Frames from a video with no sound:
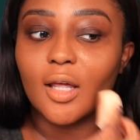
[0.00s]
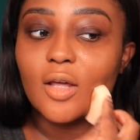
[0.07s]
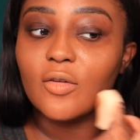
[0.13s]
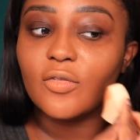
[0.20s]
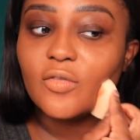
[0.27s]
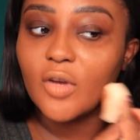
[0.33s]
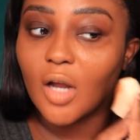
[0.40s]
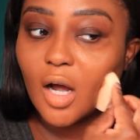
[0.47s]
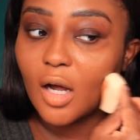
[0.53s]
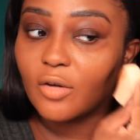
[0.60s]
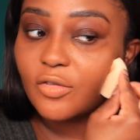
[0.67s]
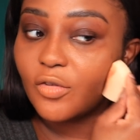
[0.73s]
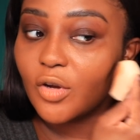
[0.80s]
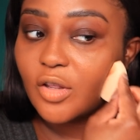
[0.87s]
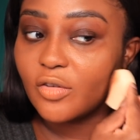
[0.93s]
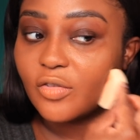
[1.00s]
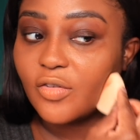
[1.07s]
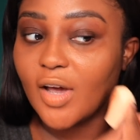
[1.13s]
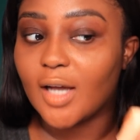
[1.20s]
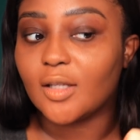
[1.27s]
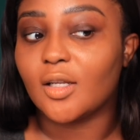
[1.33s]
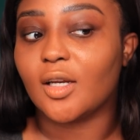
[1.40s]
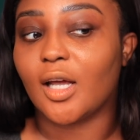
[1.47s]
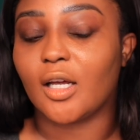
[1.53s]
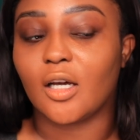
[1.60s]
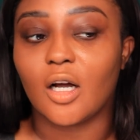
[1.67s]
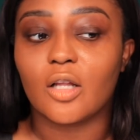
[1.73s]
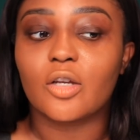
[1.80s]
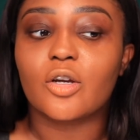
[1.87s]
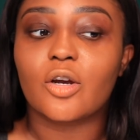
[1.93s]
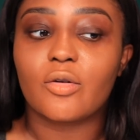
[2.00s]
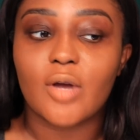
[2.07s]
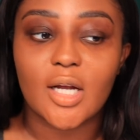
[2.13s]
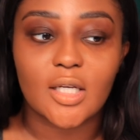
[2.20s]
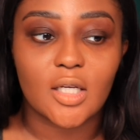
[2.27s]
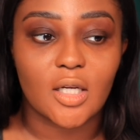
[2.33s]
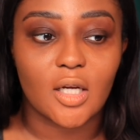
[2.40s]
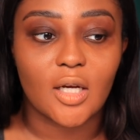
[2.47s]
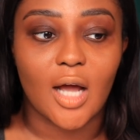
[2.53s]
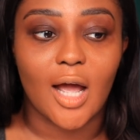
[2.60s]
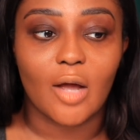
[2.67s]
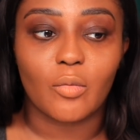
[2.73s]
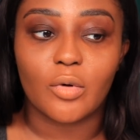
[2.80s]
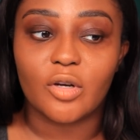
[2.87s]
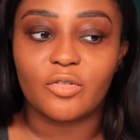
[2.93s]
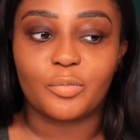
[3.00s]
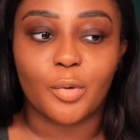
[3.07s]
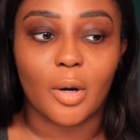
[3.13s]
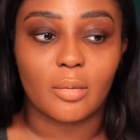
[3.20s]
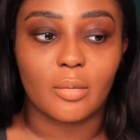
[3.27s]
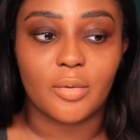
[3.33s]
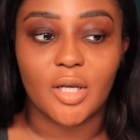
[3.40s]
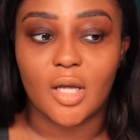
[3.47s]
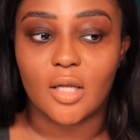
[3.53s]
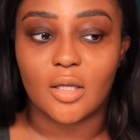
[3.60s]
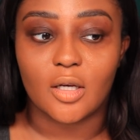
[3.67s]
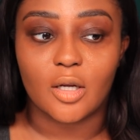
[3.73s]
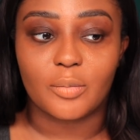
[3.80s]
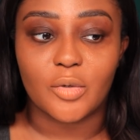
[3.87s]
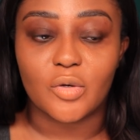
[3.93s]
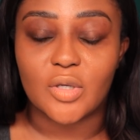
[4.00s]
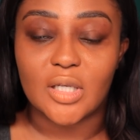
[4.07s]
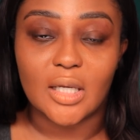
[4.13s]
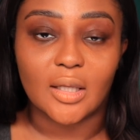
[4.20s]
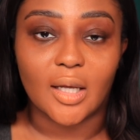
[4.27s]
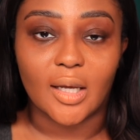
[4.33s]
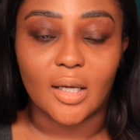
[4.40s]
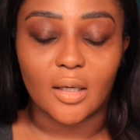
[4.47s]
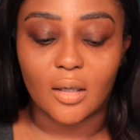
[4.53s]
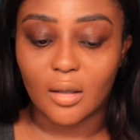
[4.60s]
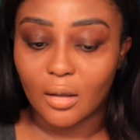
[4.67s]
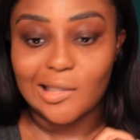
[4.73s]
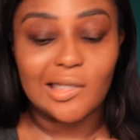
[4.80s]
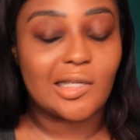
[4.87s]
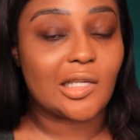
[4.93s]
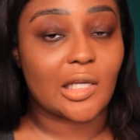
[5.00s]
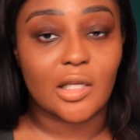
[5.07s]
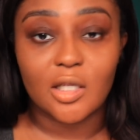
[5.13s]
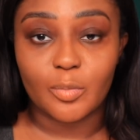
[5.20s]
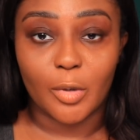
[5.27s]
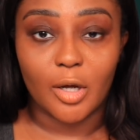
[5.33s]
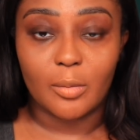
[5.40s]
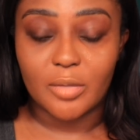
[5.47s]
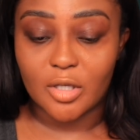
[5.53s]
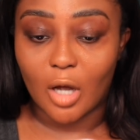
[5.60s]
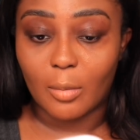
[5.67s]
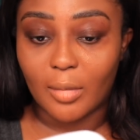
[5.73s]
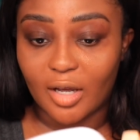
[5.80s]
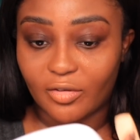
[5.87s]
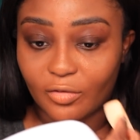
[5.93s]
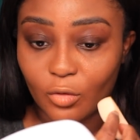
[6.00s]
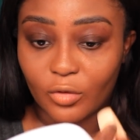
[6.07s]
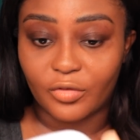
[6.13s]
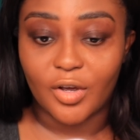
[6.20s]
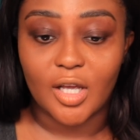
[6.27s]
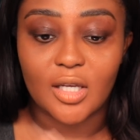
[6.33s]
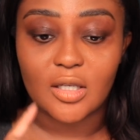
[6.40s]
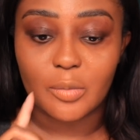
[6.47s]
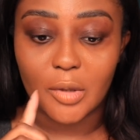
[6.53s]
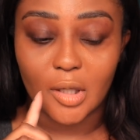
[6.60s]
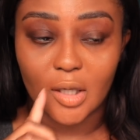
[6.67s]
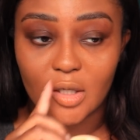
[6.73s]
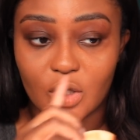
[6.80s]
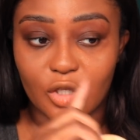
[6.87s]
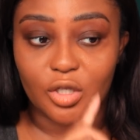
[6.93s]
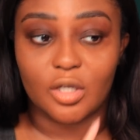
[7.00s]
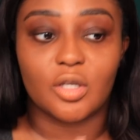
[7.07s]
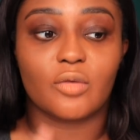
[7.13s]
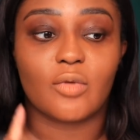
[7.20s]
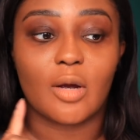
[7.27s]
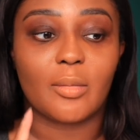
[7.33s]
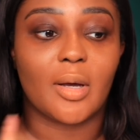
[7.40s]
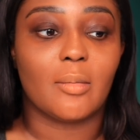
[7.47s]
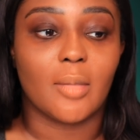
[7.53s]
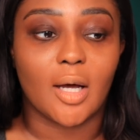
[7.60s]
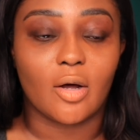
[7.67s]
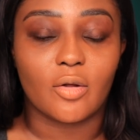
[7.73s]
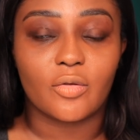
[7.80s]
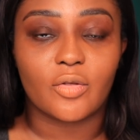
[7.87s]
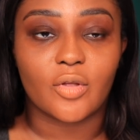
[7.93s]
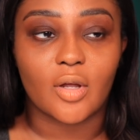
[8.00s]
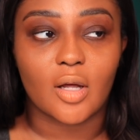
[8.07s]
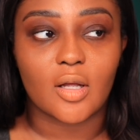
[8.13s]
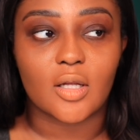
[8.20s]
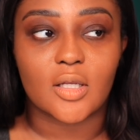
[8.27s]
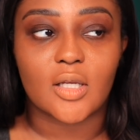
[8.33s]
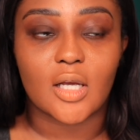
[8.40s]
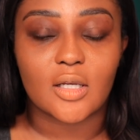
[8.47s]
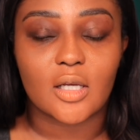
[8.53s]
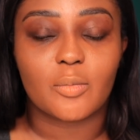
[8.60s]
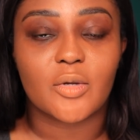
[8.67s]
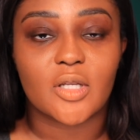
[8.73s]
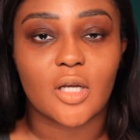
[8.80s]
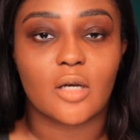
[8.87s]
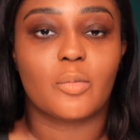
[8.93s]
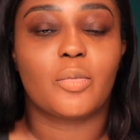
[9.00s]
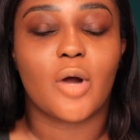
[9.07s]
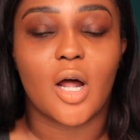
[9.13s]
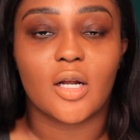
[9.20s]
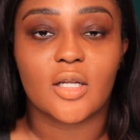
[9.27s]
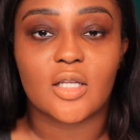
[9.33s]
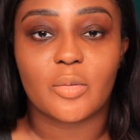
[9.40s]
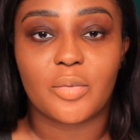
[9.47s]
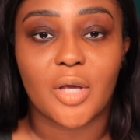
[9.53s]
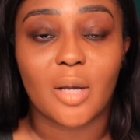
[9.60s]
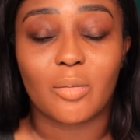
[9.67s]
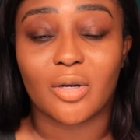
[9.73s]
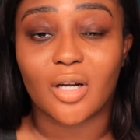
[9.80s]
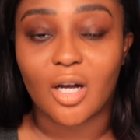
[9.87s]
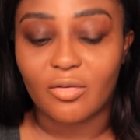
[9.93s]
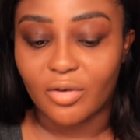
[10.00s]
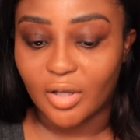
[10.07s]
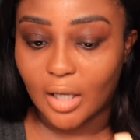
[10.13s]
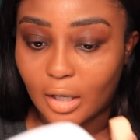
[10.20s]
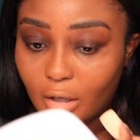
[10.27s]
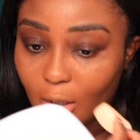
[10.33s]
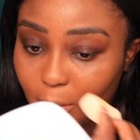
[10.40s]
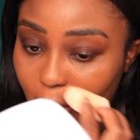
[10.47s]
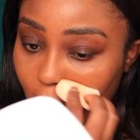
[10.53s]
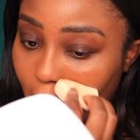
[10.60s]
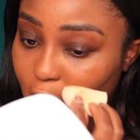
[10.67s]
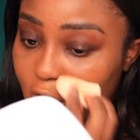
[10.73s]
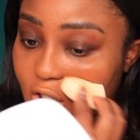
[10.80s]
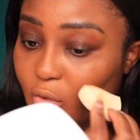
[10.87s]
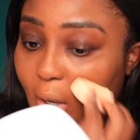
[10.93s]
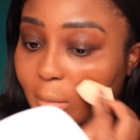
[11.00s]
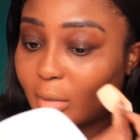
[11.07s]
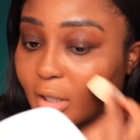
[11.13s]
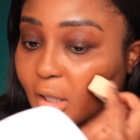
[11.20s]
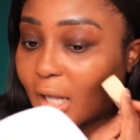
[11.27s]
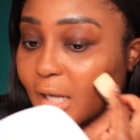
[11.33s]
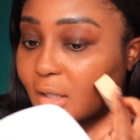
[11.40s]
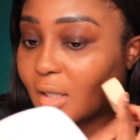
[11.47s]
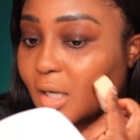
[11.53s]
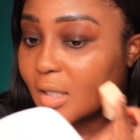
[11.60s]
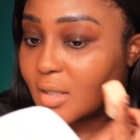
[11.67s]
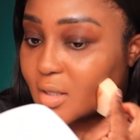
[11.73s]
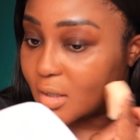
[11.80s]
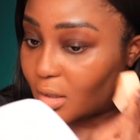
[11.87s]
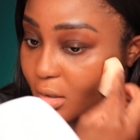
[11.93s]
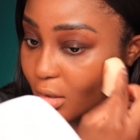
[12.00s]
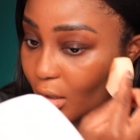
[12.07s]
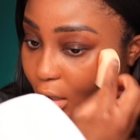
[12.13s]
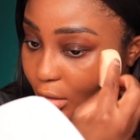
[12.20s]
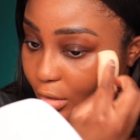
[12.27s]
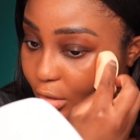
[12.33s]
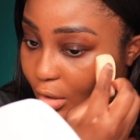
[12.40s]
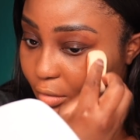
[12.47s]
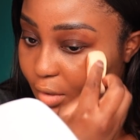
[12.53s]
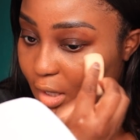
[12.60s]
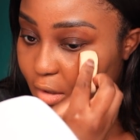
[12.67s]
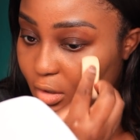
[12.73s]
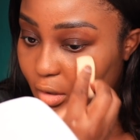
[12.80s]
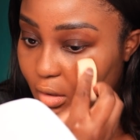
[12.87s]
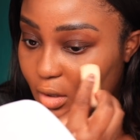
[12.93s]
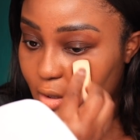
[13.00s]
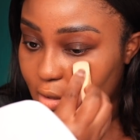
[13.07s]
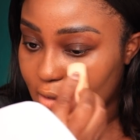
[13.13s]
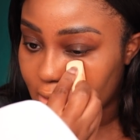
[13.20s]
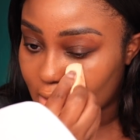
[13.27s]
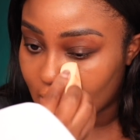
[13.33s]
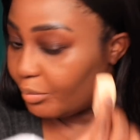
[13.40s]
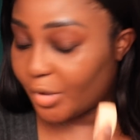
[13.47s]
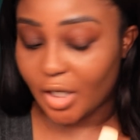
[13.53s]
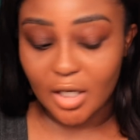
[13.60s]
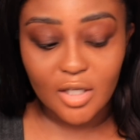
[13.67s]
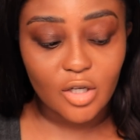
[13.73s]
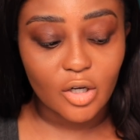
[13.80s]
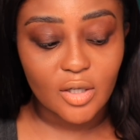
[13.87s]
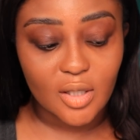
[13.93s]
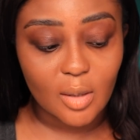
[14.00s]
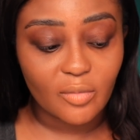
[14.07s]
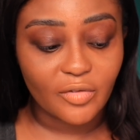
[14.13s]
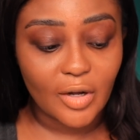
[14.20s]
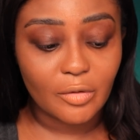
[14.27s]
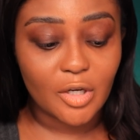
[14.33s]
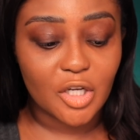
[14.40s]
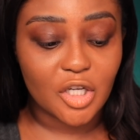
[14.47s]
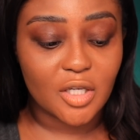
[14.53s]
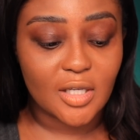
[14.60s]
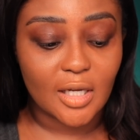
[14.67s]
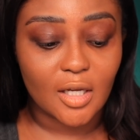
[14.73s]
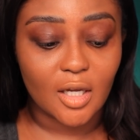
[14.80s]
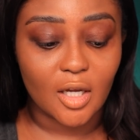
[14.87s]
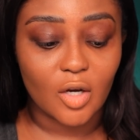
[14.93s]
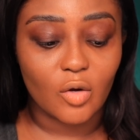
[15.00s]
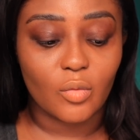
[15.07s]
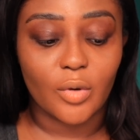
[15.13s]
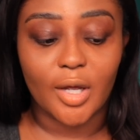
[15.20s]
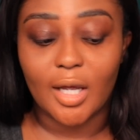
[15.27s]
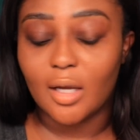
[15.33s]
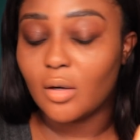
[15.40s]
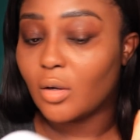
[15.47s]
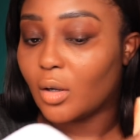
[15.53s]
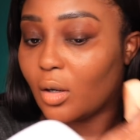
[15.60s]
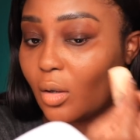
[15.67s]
If not for the fact that I color corrected, I would have probably ended up using like 6 pumps on my full face because just around my mouth, it takes up a ton of product to be able to cover that up. So I'm glad that I did color correct on this because there are some foundations I can get away